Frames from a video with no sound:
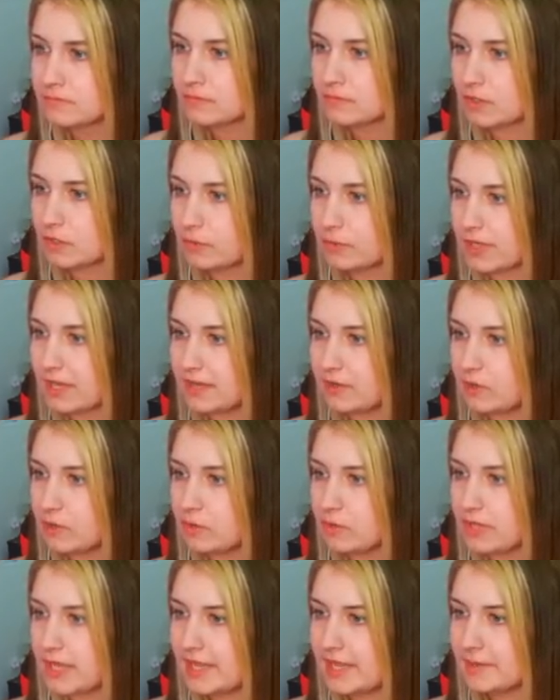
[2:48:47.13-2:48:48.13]
Okay,
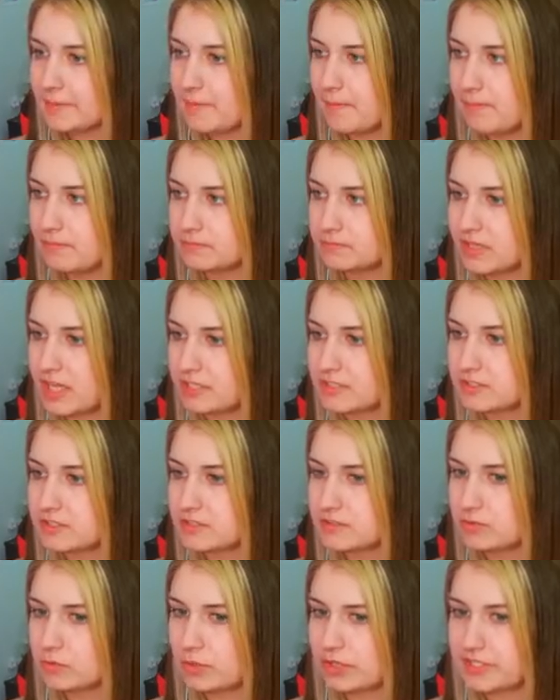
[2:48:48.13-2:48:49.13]
okay.
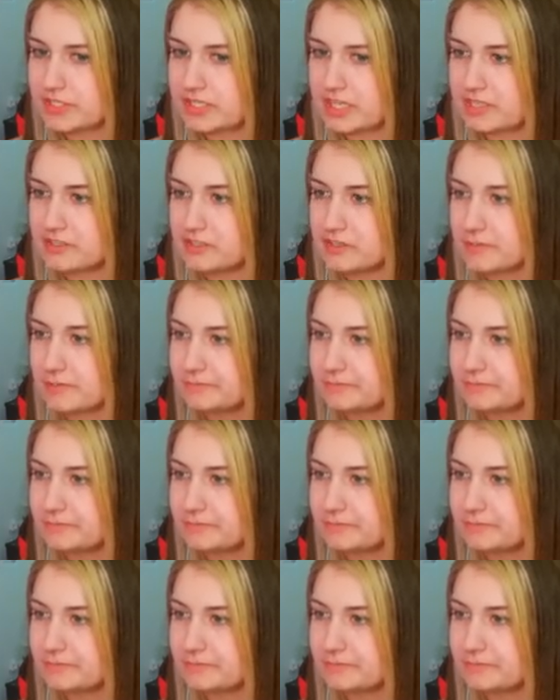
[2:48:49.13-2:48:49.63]
That's quicksand.